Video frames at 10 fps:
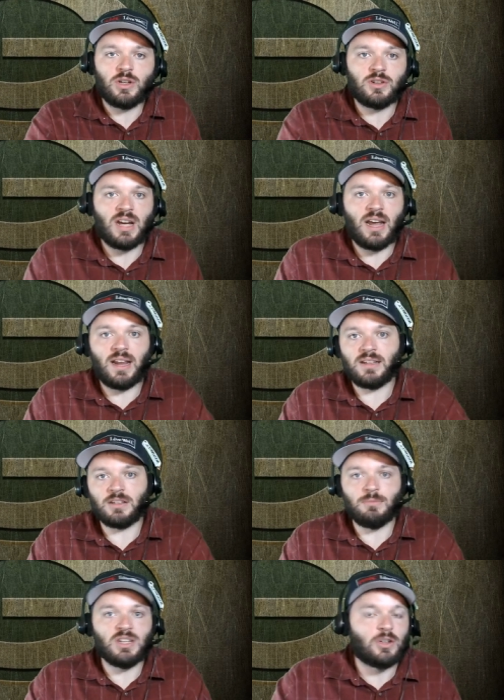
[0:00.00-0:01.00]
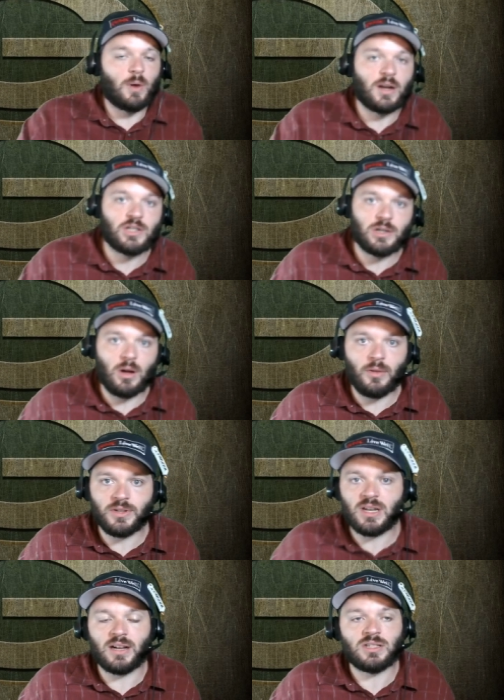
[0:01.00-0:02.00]
your tight ends and misdirection and all
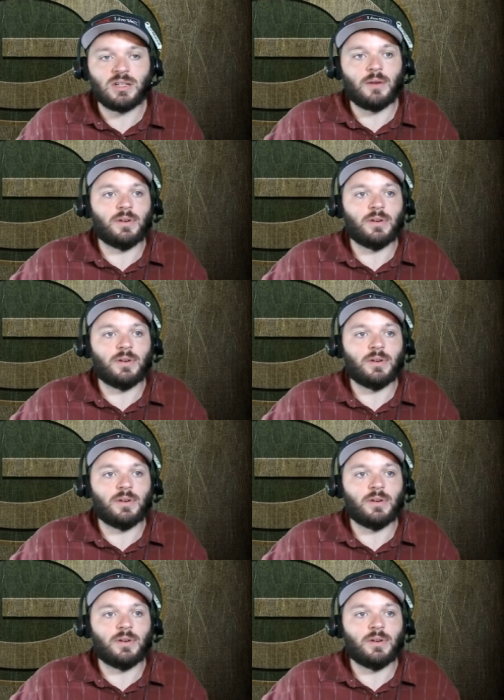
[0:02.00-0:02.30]
this kind of stuff.